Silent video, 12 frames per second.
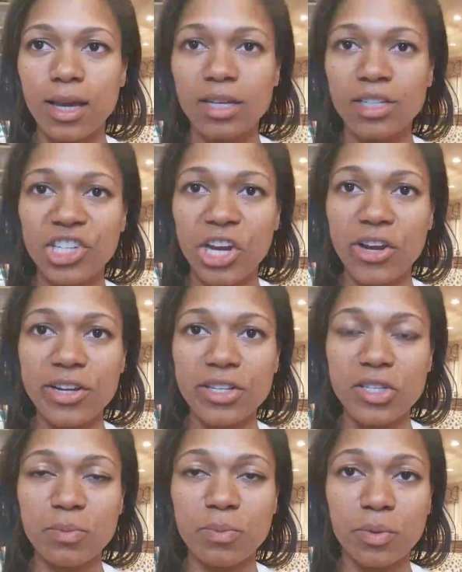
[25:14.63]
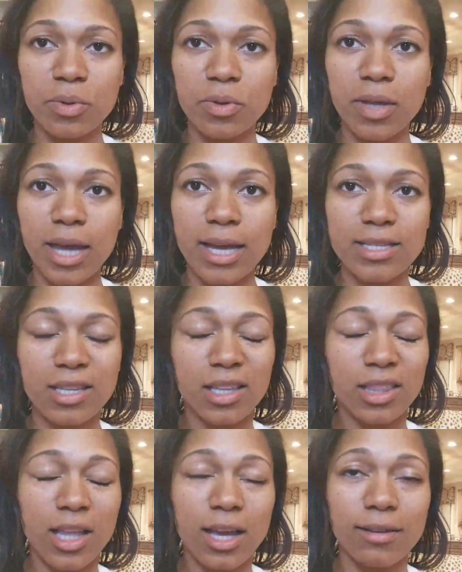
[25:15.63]
Jarrett Spool has a
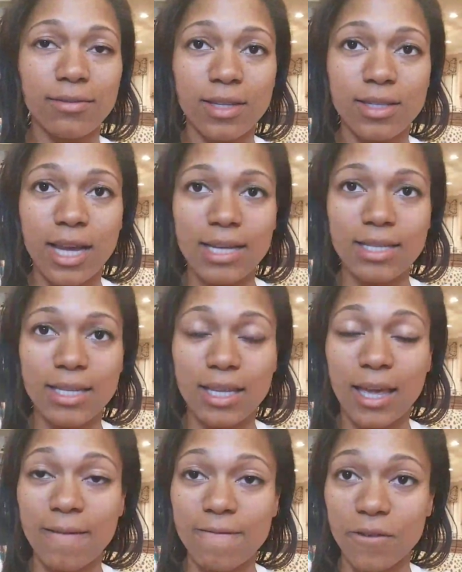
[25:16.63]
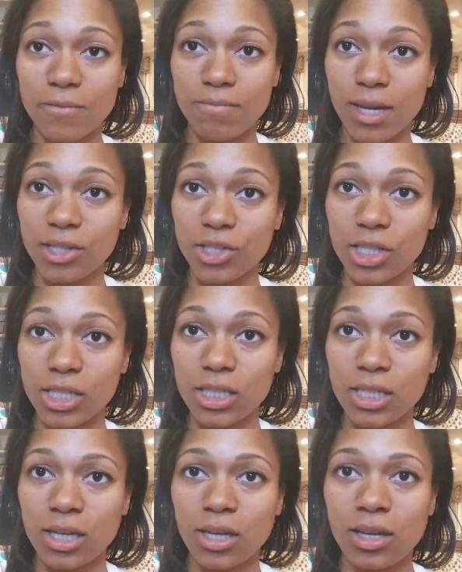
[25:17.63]
lot of fantastic information.